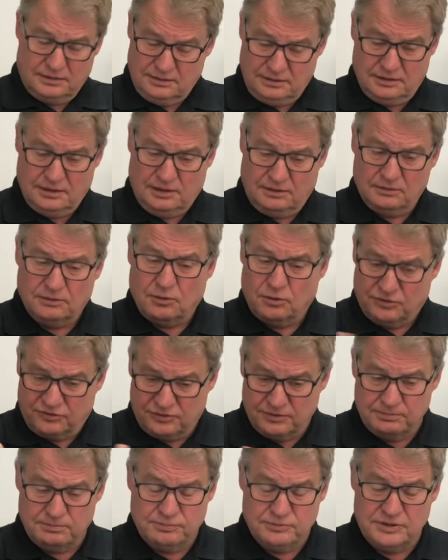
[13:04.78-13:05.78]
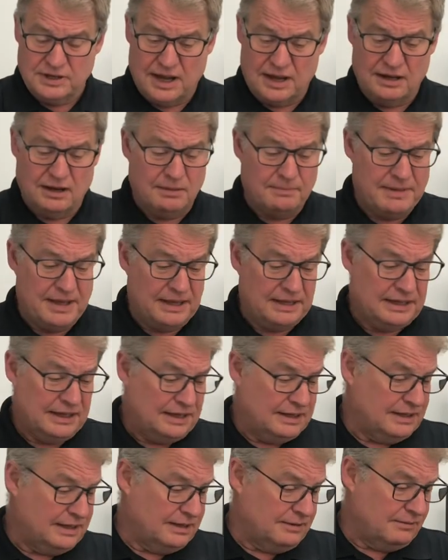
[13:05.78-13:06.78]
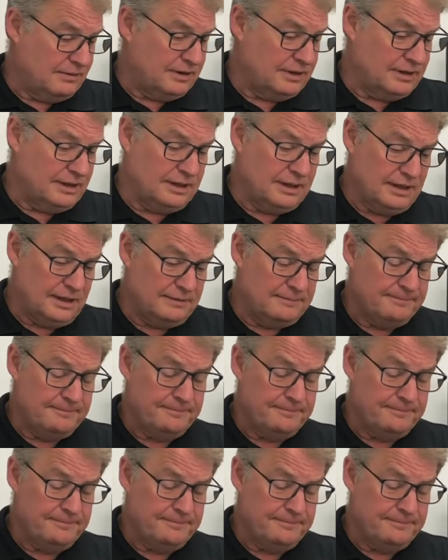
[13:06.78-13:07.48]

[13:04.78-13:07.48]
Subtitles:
of course you tie it all back in and get it running again.